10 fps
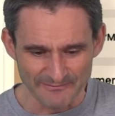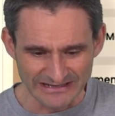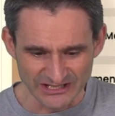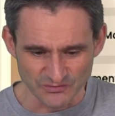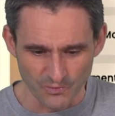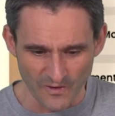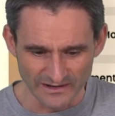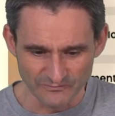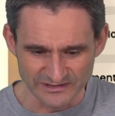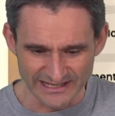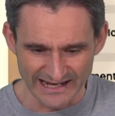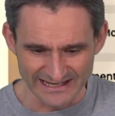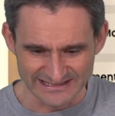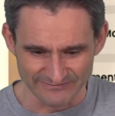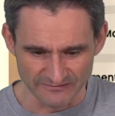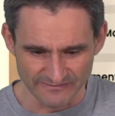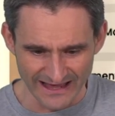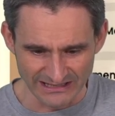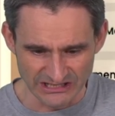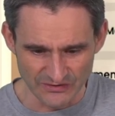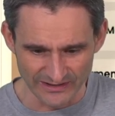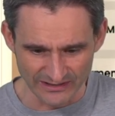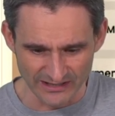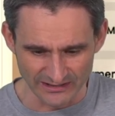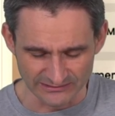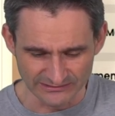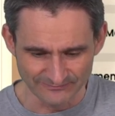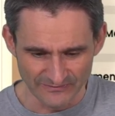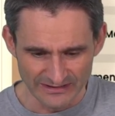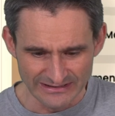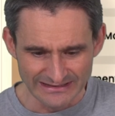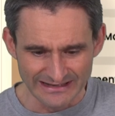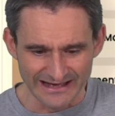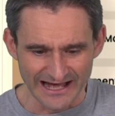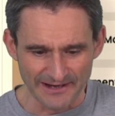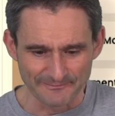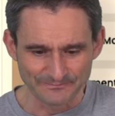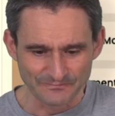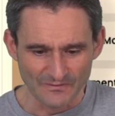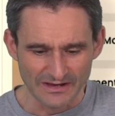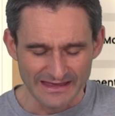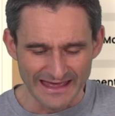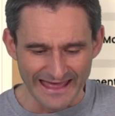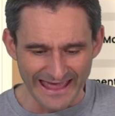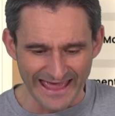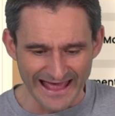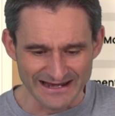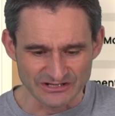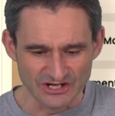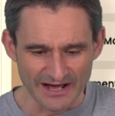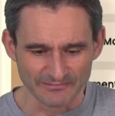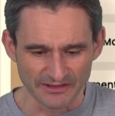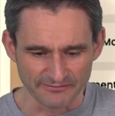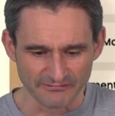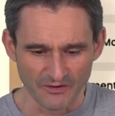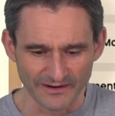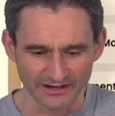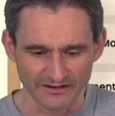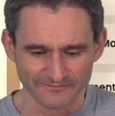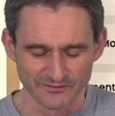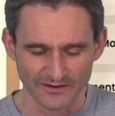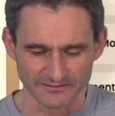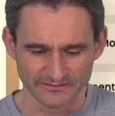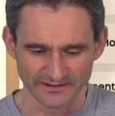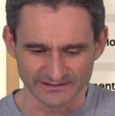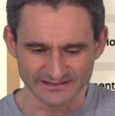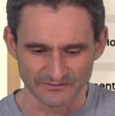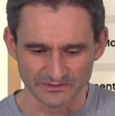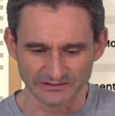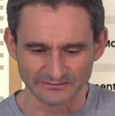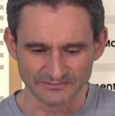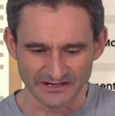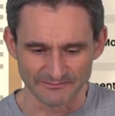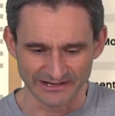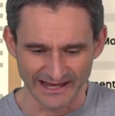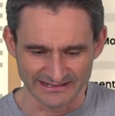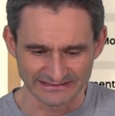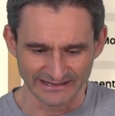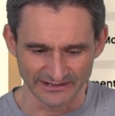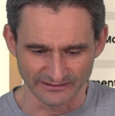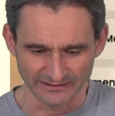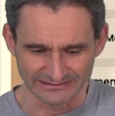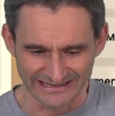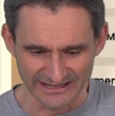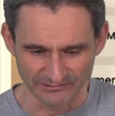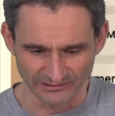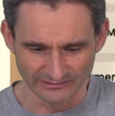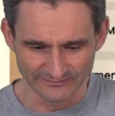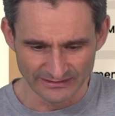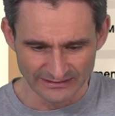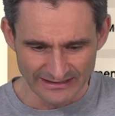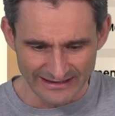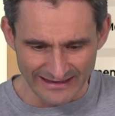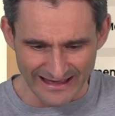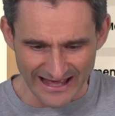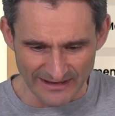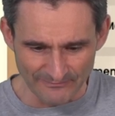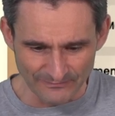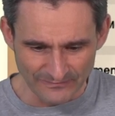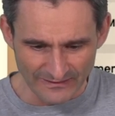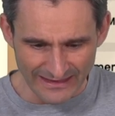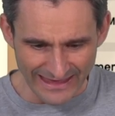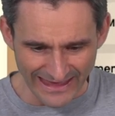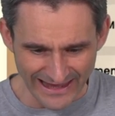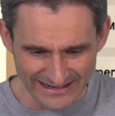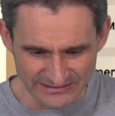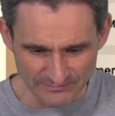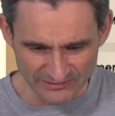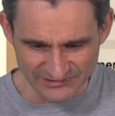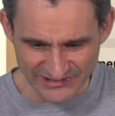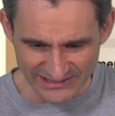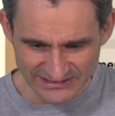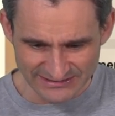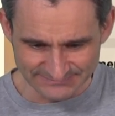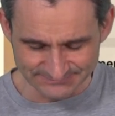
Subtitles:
Each one we said has to have a value and a color. And I'm going to throw in a few other things that will come in handy later, a label and a percent.